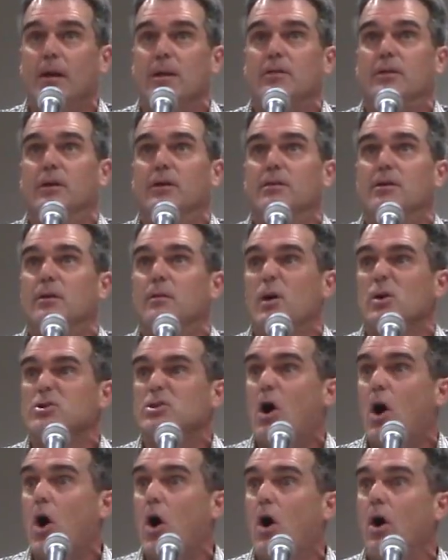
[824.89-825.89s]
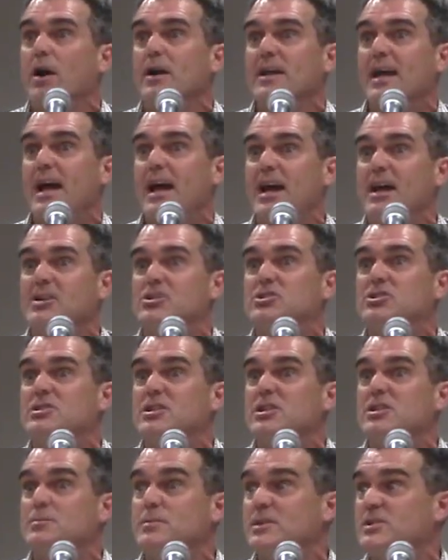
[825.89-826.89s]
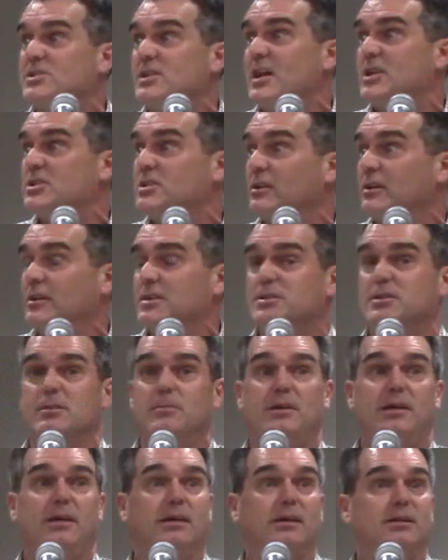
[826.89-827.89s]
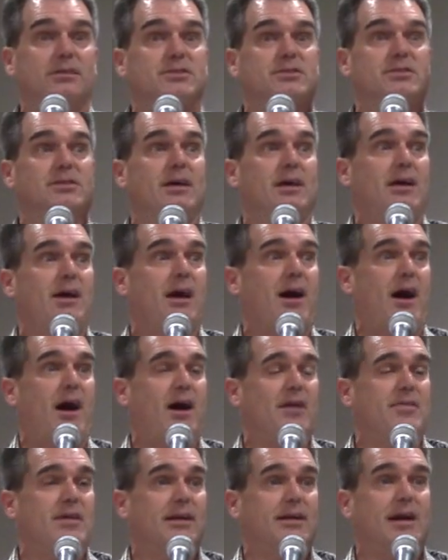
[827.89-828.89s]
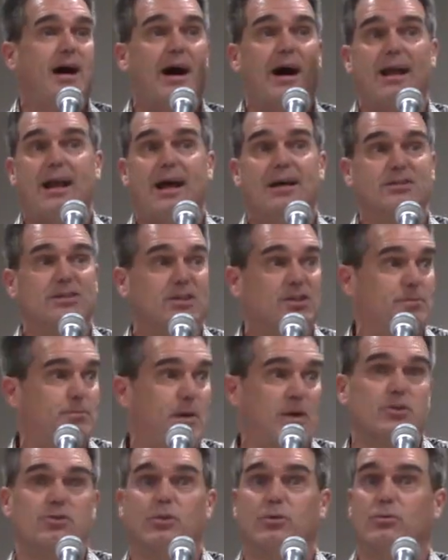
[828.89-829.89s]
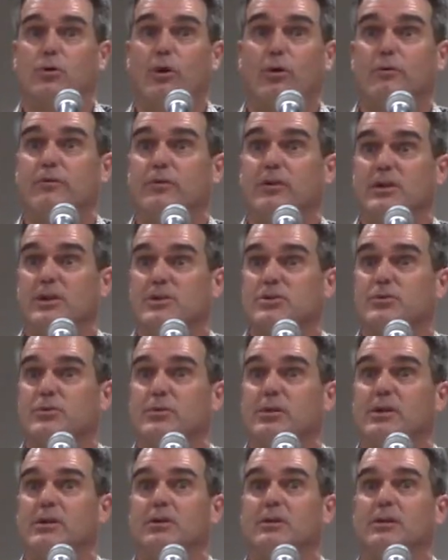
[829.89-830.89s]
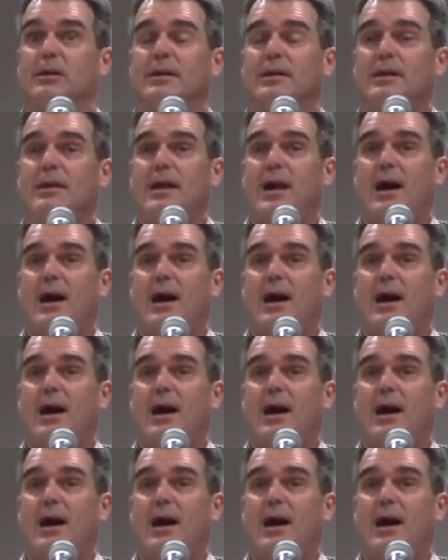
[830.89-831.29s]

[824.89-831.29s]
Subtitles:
the most hard-edged dispensationalism is that God has a special role for Israel,